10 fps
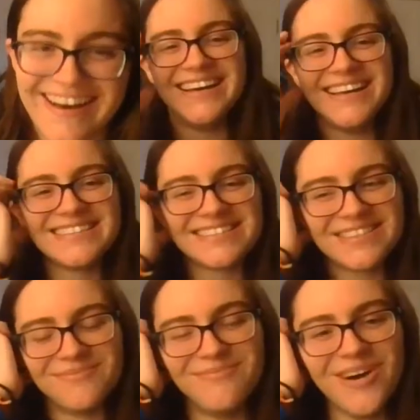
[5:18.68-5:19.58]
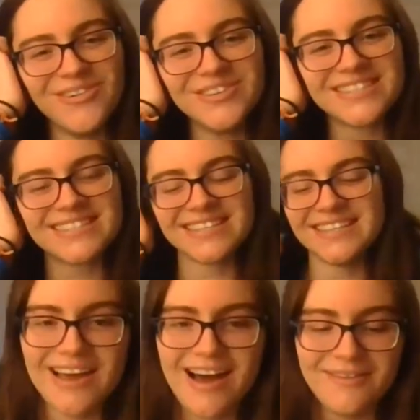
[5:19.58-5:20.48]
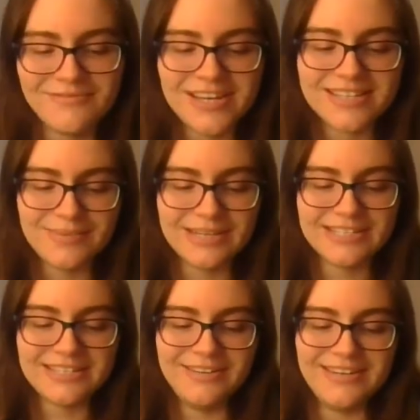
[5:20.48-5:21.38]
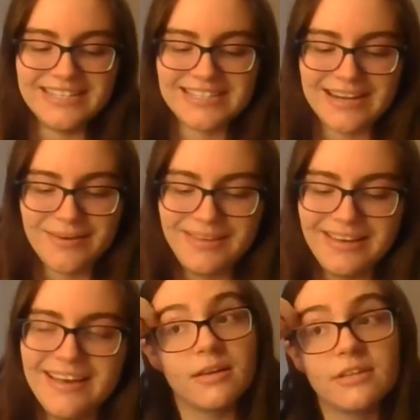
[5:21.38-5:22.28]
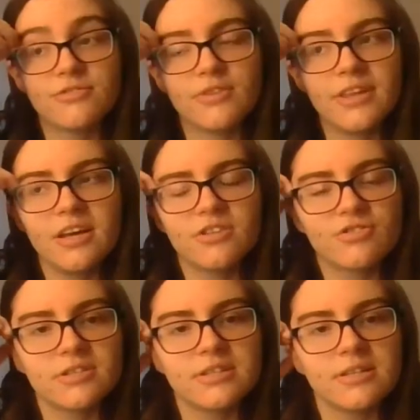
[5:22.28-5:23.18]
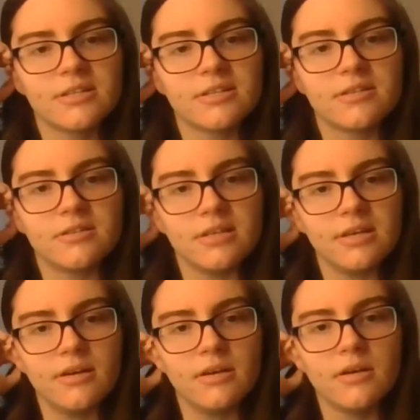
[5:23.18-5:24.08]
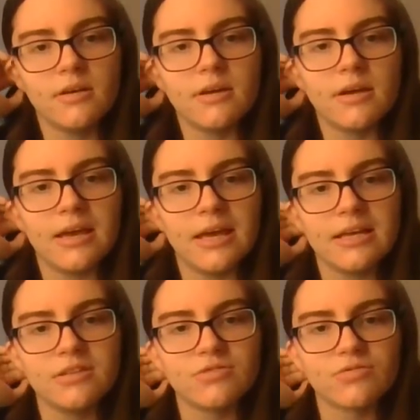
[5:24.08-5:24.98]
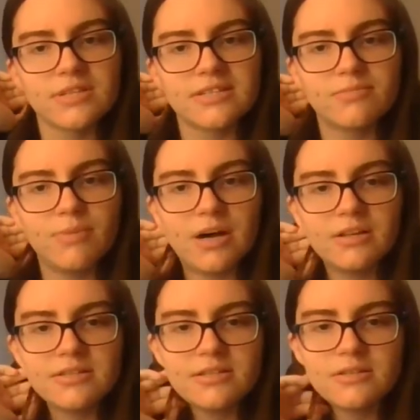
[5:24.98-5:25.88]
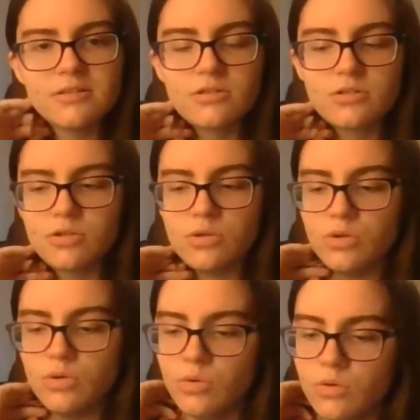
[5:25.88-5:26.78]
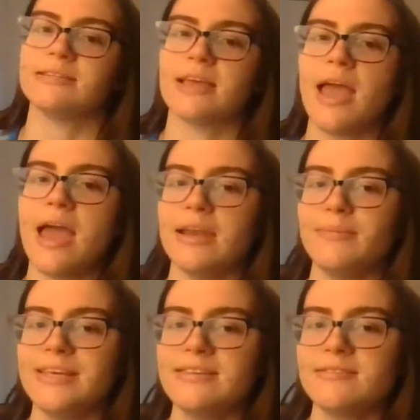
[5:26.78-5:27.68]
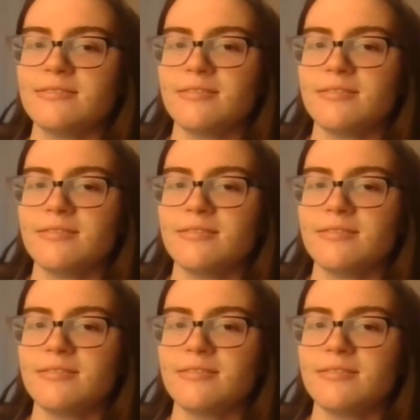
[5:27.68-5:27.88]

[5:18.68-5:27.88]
is the most obvious person who needs therapy. It's really interesting to see his responses to his enemies